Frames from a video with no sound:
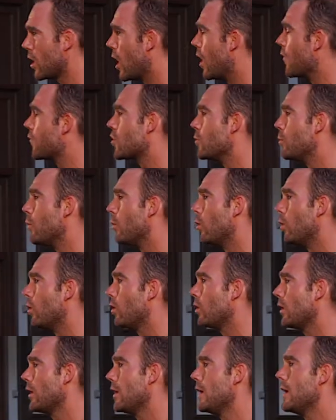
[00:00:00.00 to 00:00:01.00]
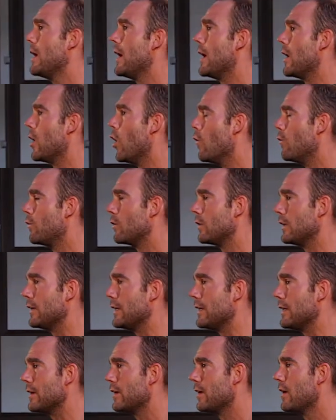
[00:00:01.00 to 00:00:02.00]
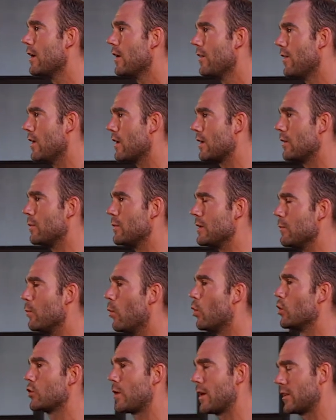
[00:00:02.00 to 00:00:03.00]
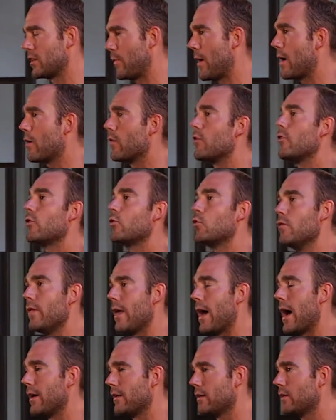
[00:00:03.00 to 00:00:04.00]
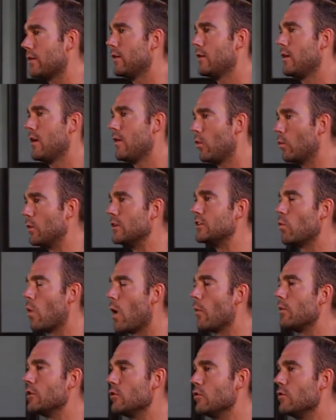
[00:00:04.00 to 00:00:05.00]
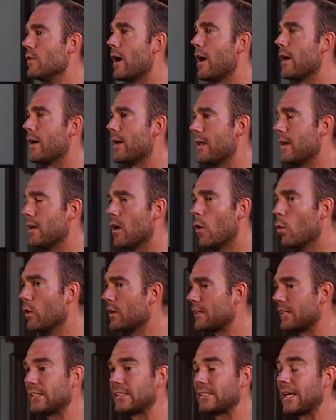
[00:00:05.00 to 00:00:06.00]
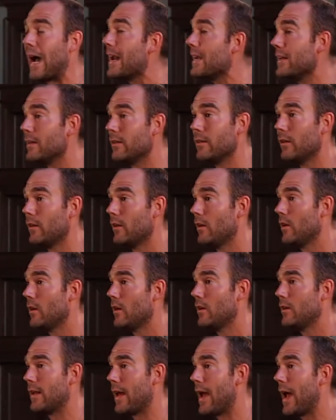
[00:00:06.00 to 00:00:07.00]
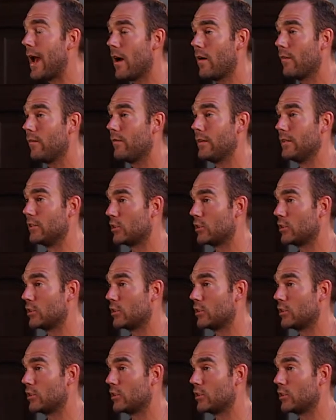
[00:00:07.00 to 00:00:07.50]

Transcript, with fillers: comfortable and hopefully they can be more transparent through that the reason why we do that. And uh, we're excited to have